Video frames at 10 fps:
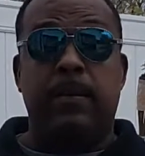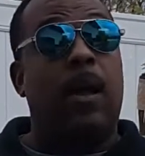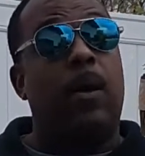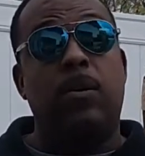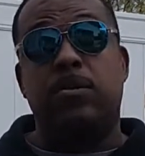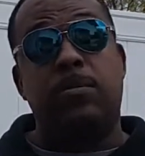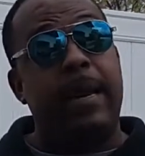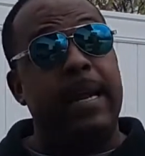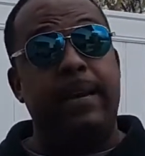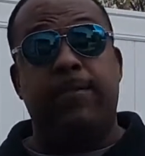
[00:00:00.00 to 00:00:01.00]
laws are
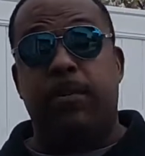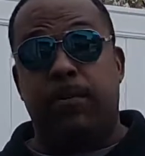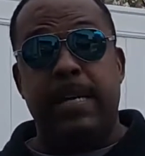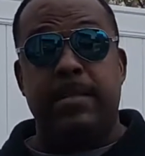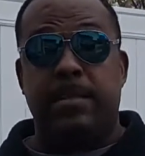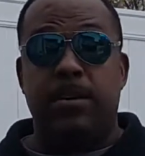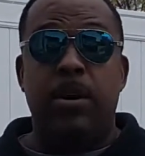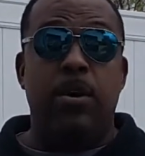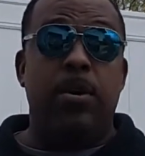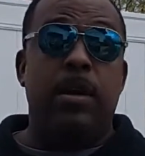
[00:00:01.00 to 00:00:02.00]
made for a reason,
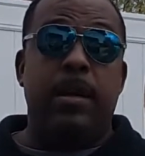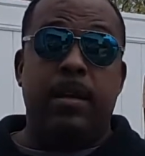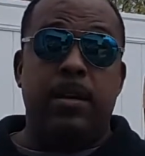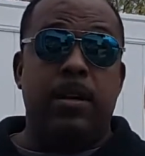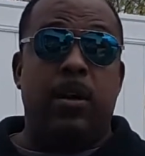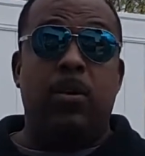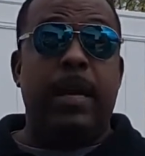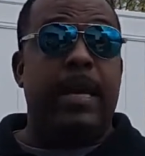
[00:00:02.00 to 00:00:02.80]
you know,